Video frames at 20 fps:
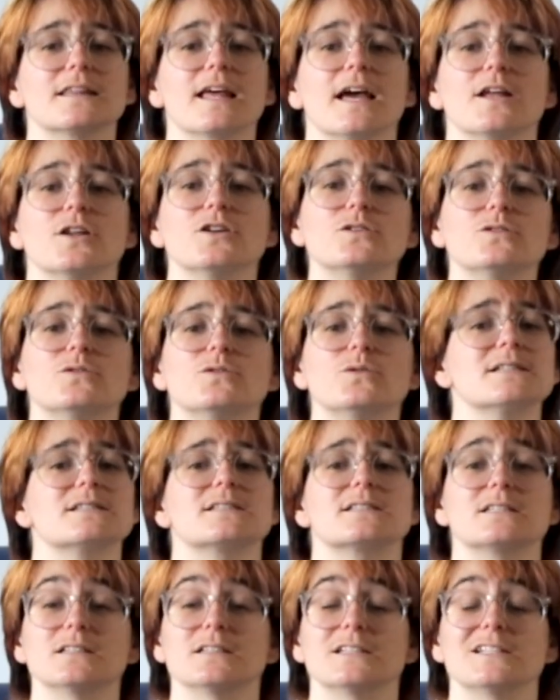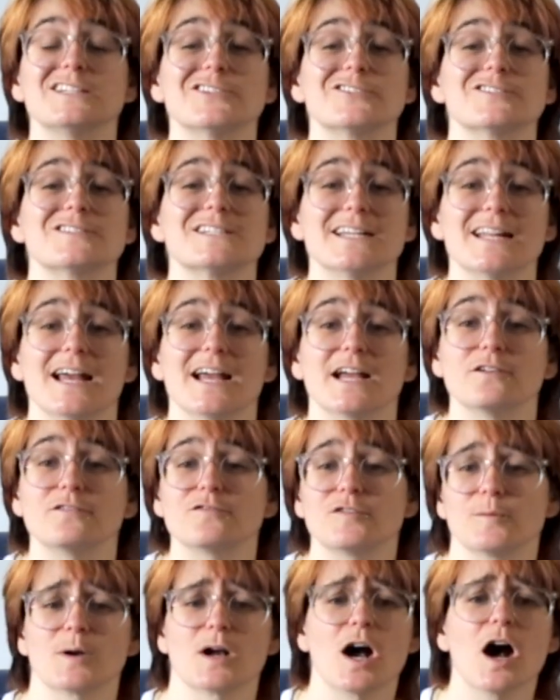that you still hear today
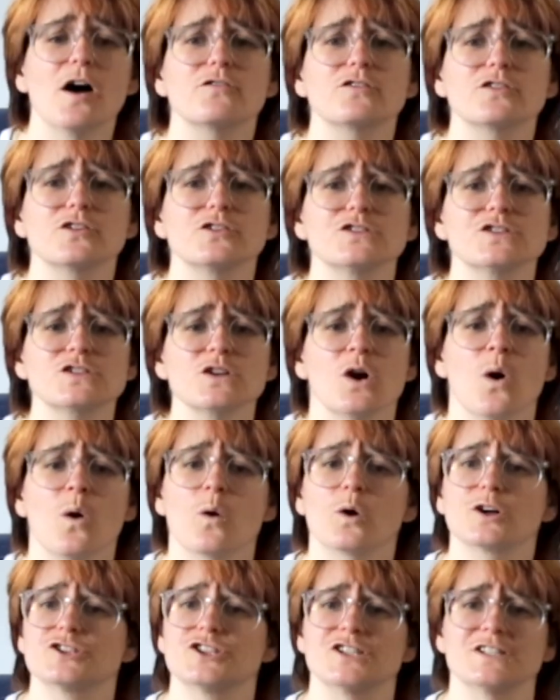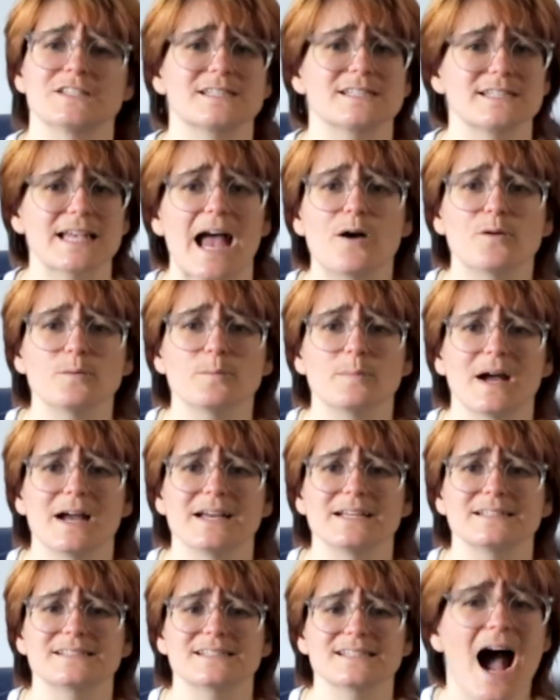from covers or just sound
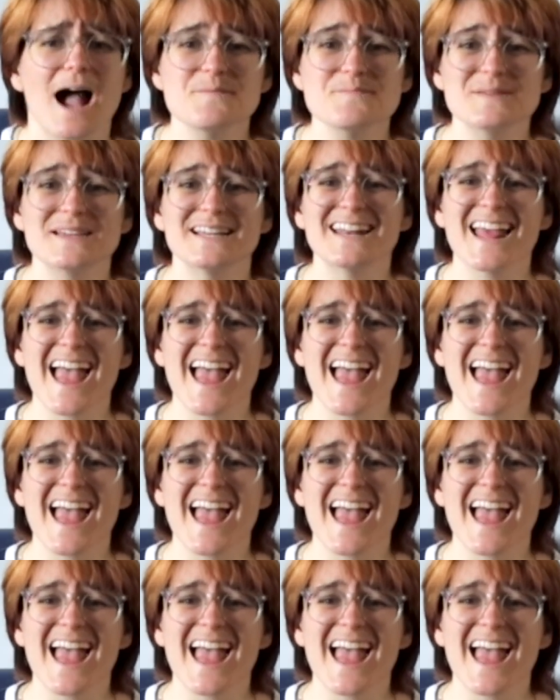bites. I mean,